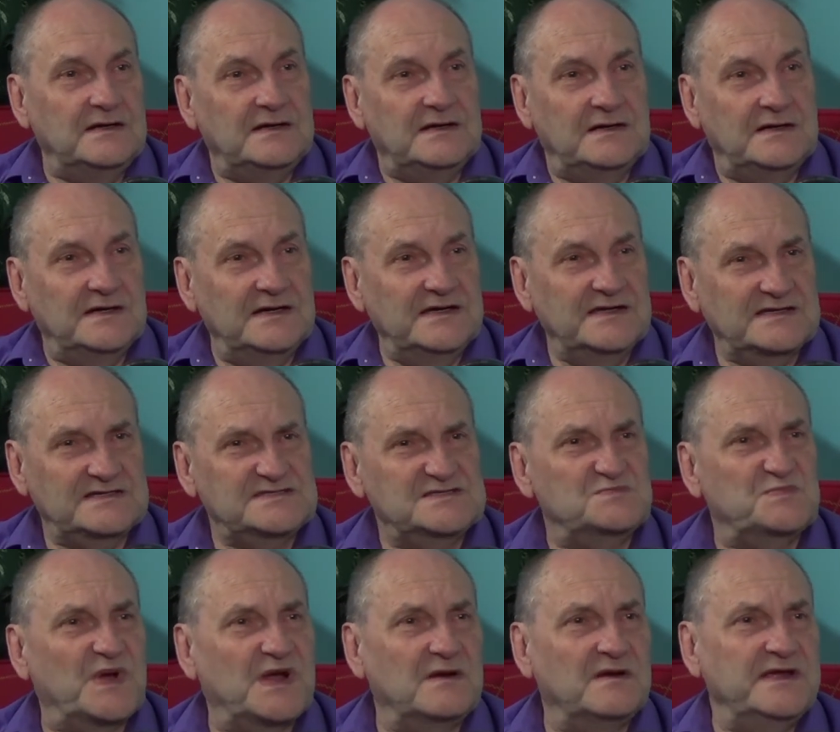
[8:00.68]
uh,
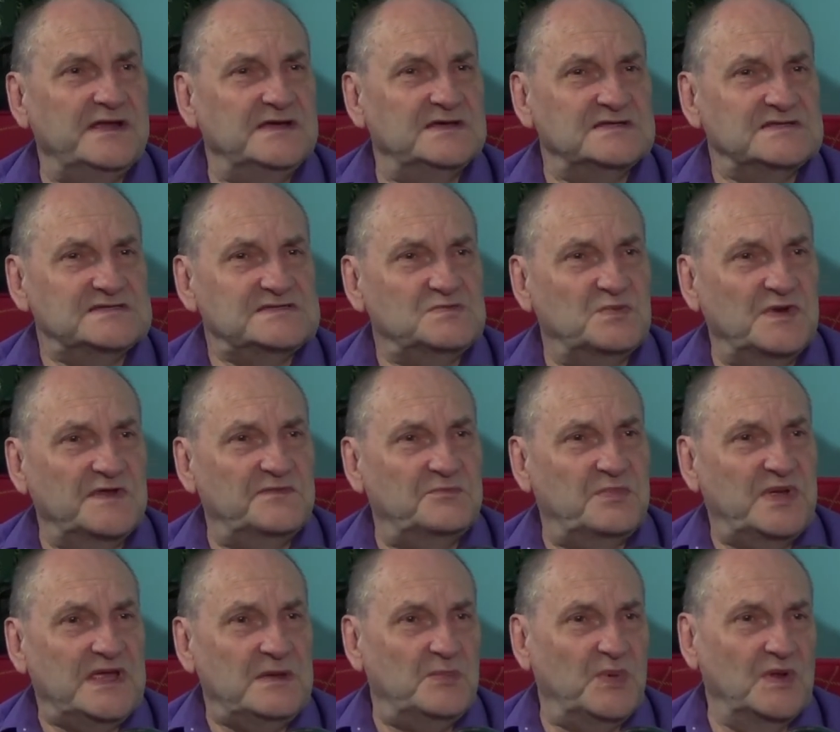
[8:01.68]
experience with
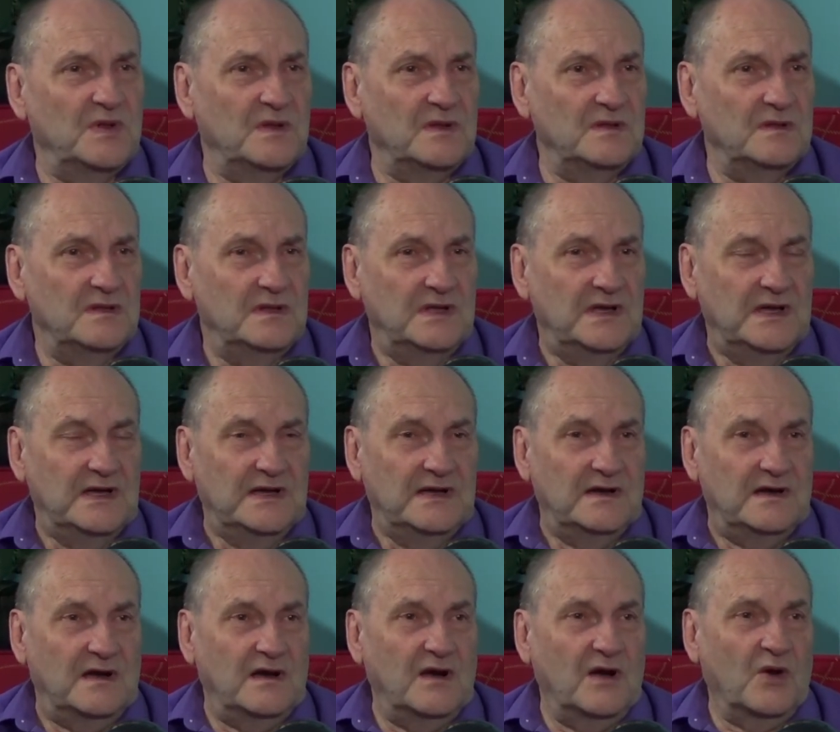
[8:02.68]
people
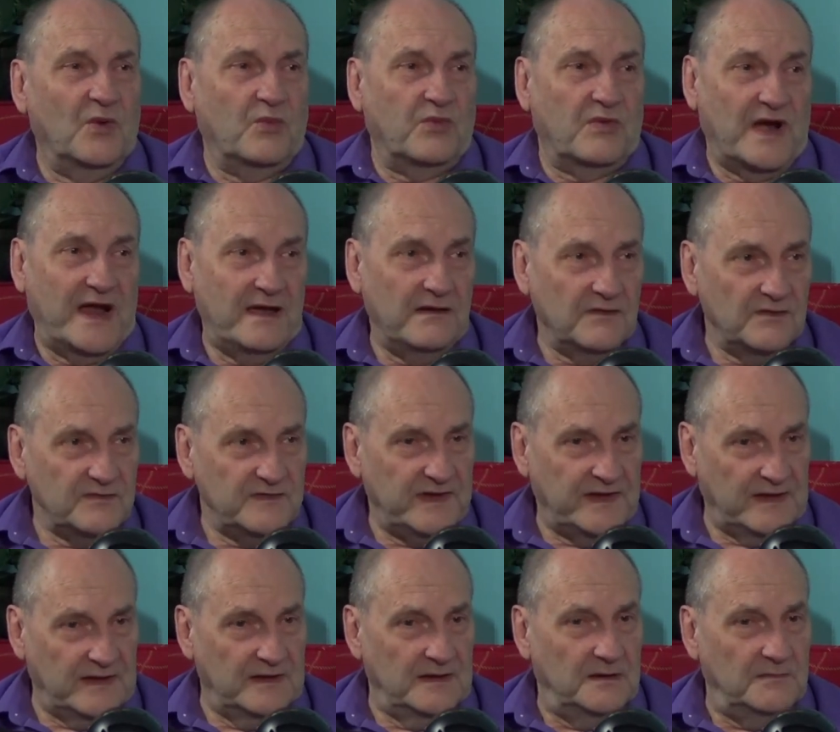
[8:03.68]
around
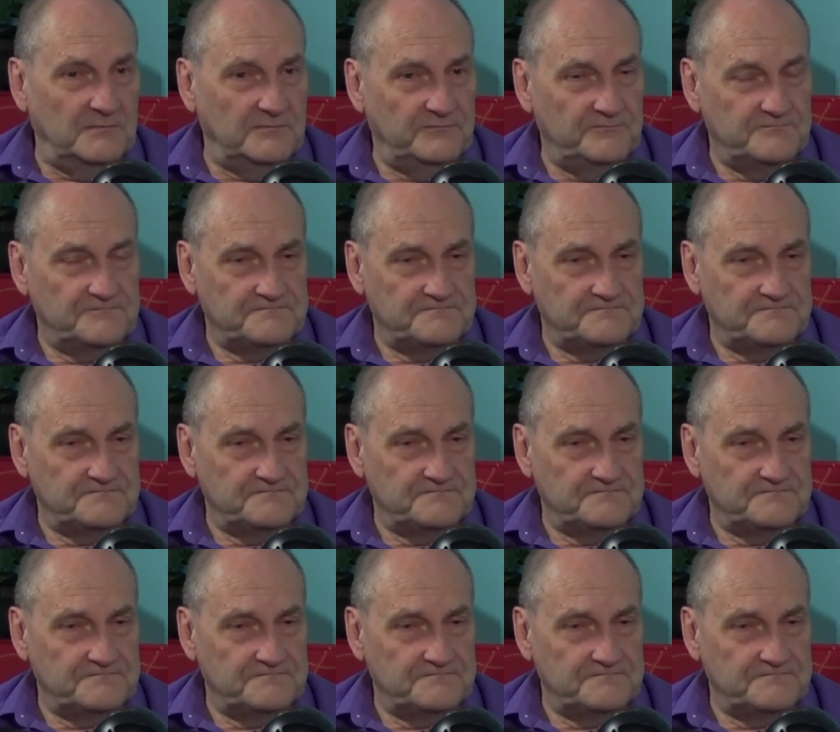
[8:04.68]
him